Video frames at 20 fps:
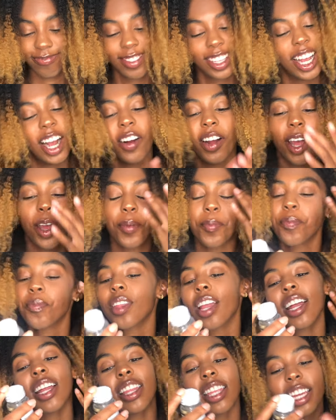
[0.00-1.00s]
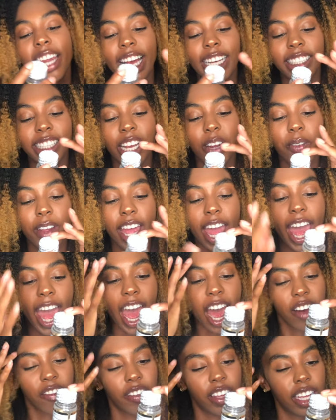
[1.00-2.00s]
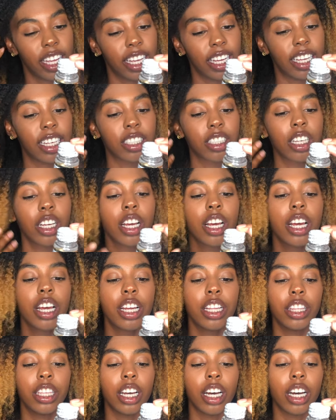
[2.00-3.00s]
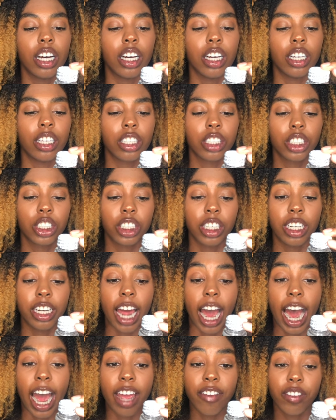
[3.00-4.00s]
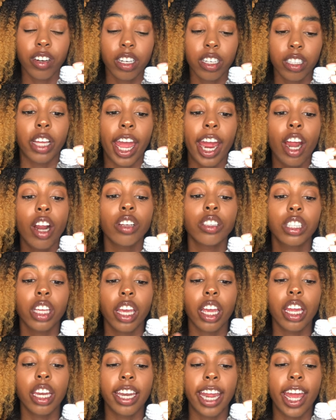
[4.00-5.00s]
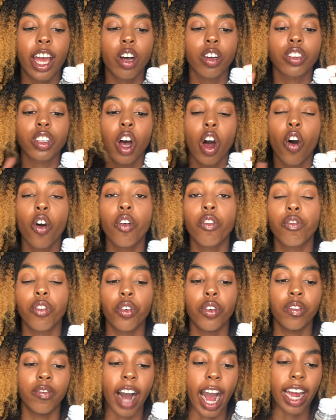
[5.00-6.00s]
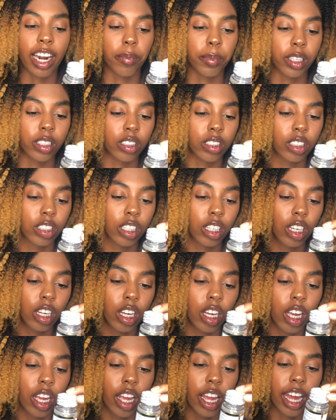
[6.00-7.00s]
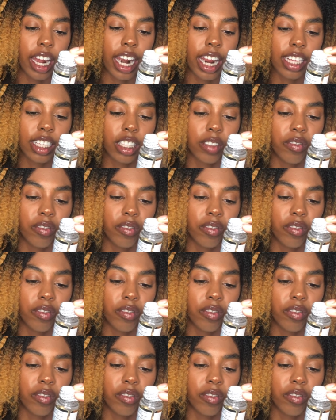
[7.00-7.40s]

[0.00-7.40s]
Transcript: Okay, the next thing we have is the Shadiva Hair, Skin, Nails, Whole Food Vitamins. And it's